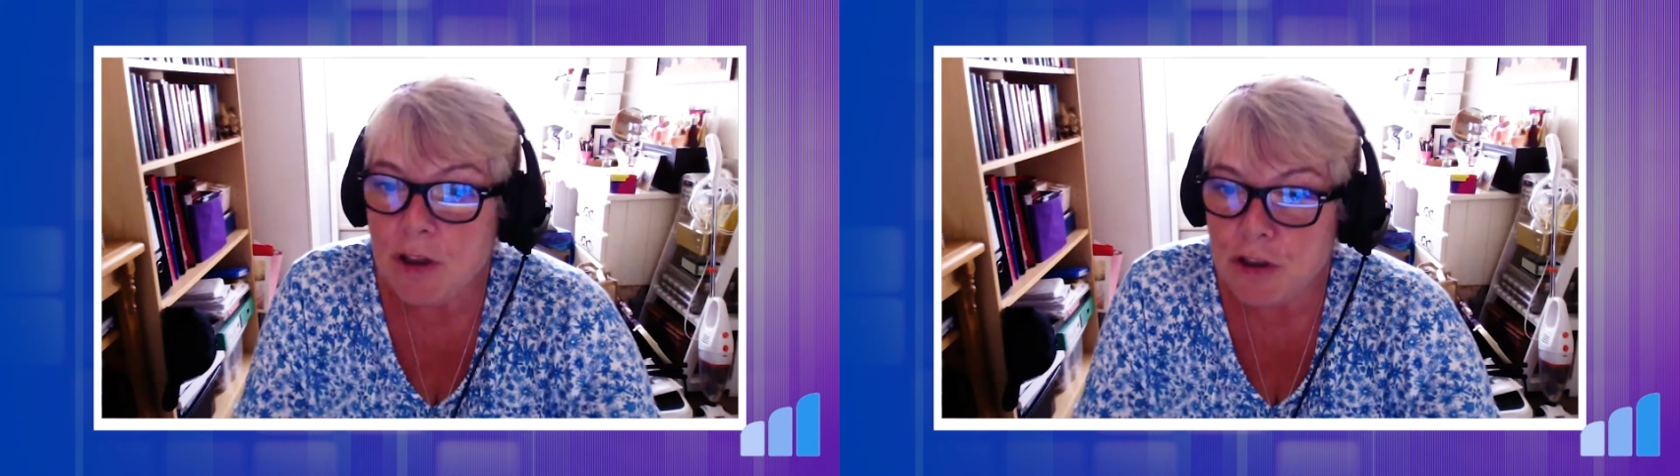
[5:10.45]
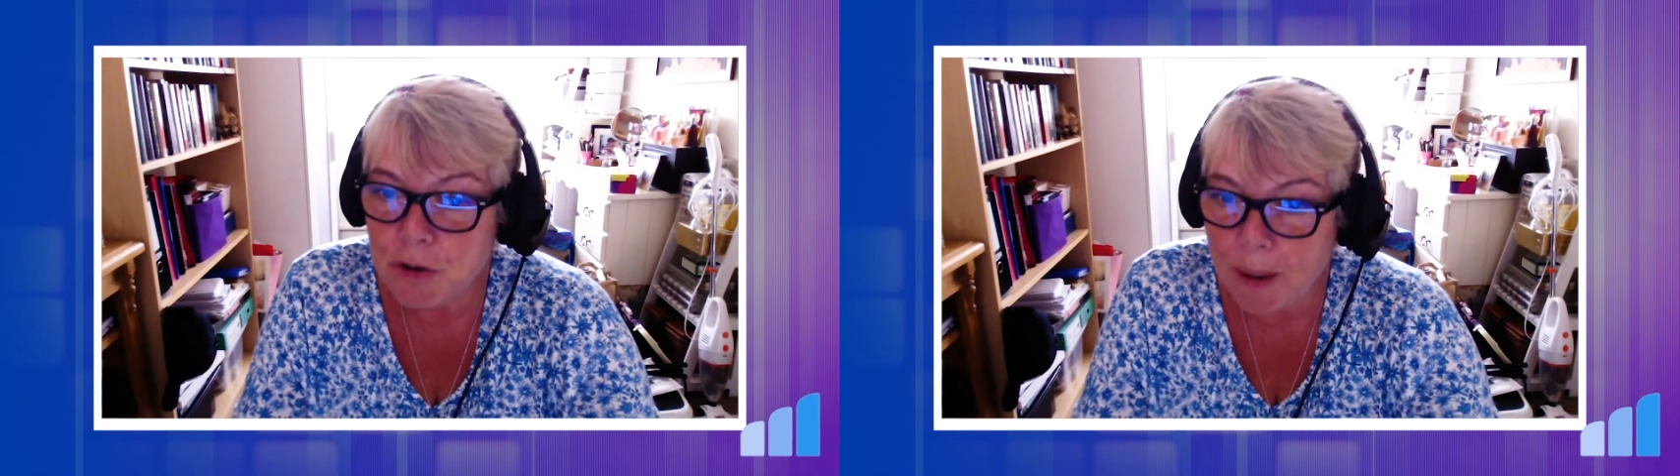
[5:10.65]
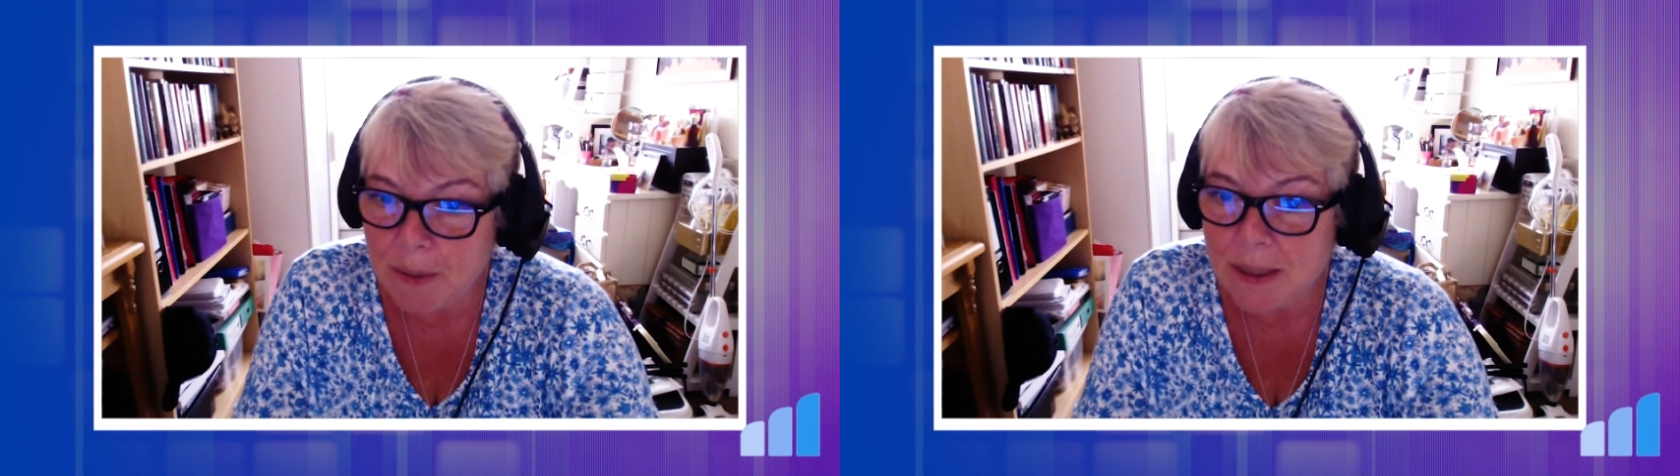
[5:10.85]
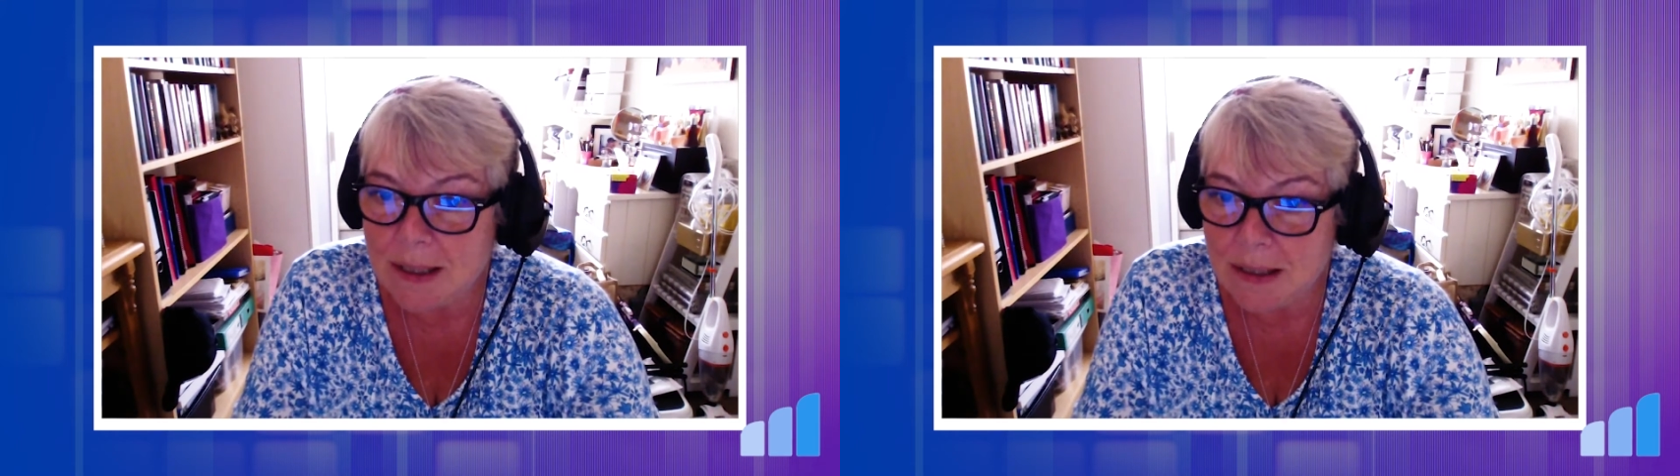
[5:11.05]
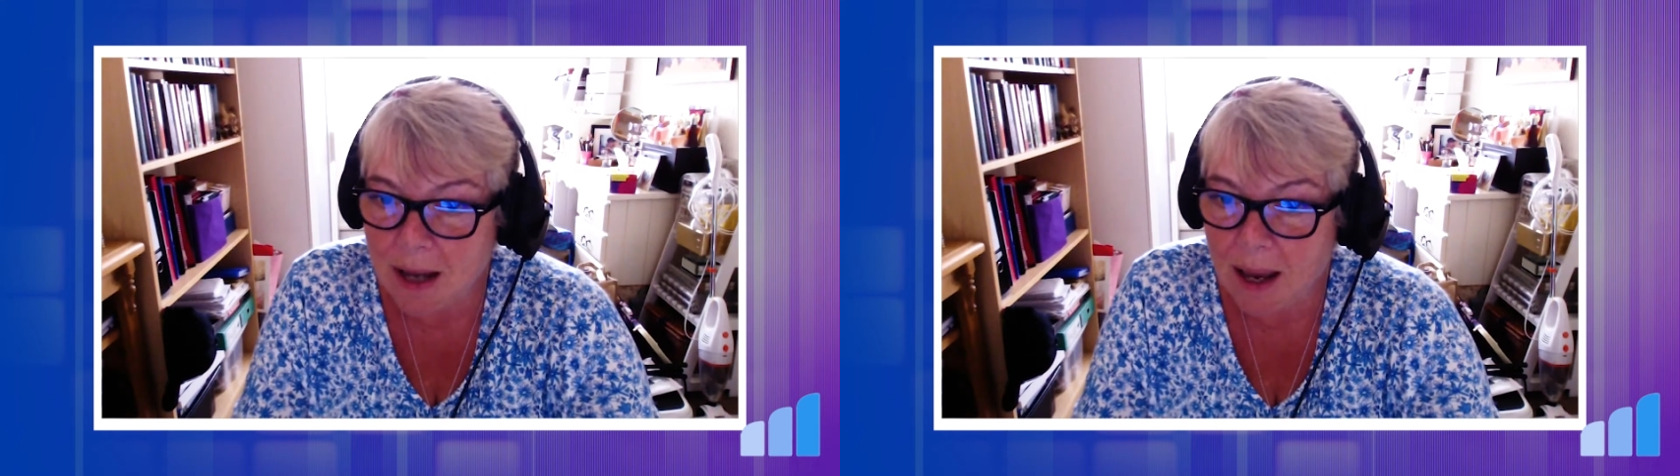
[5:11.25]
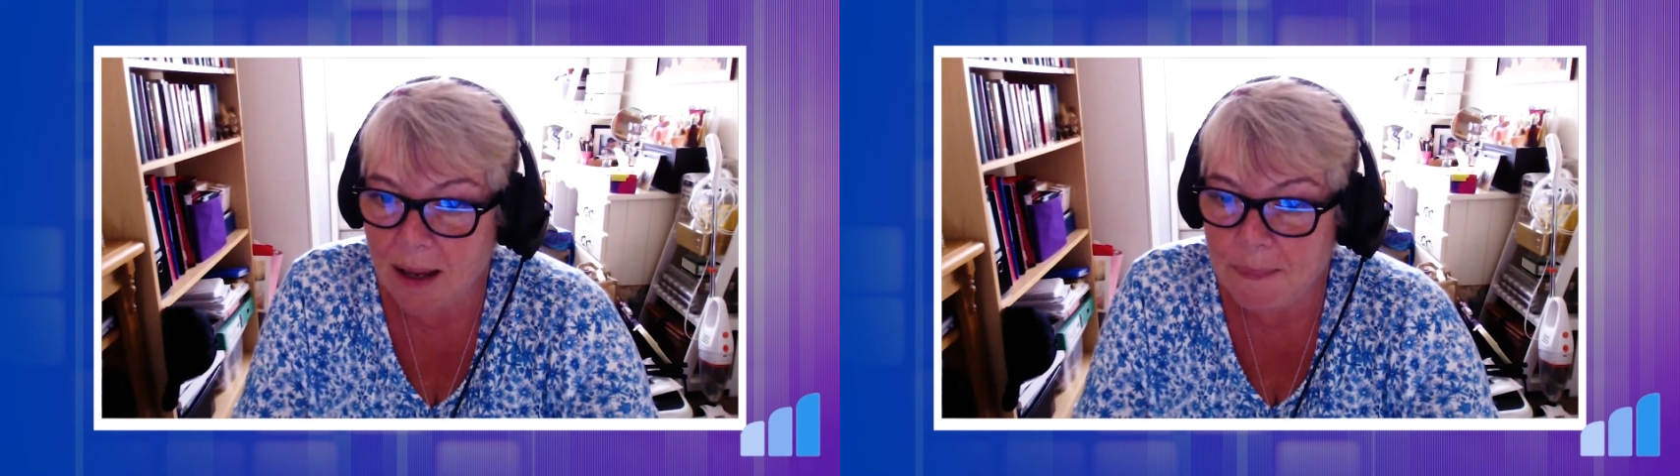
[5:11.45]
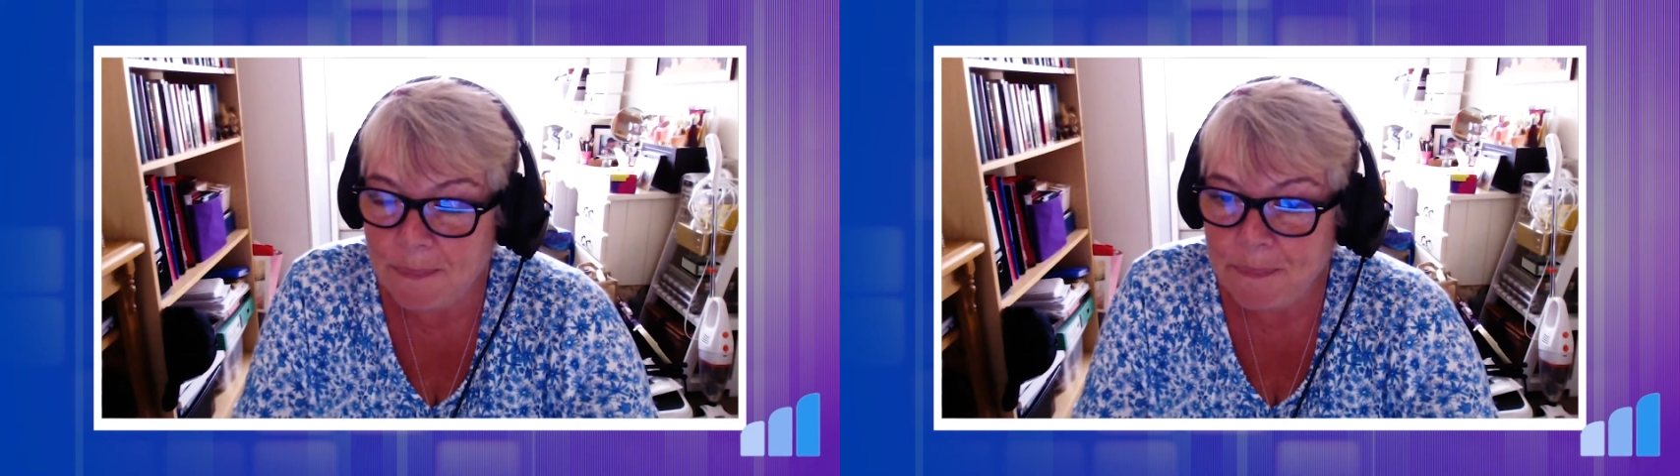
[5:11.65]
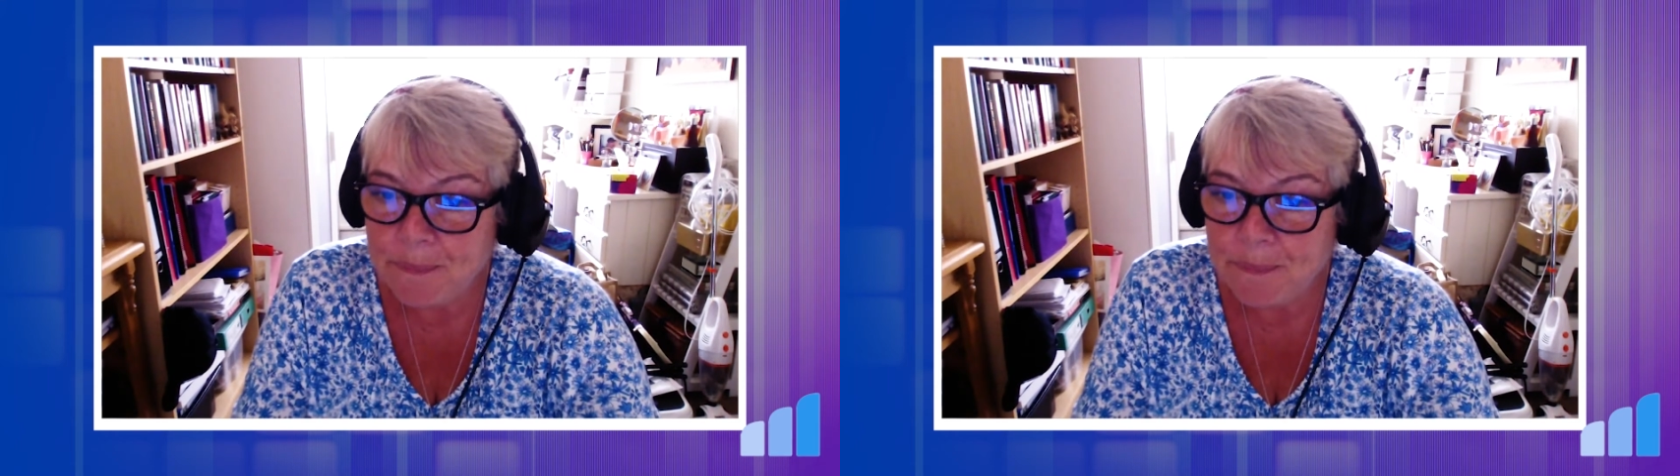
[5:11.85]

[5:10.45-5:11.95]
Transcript: throughout this time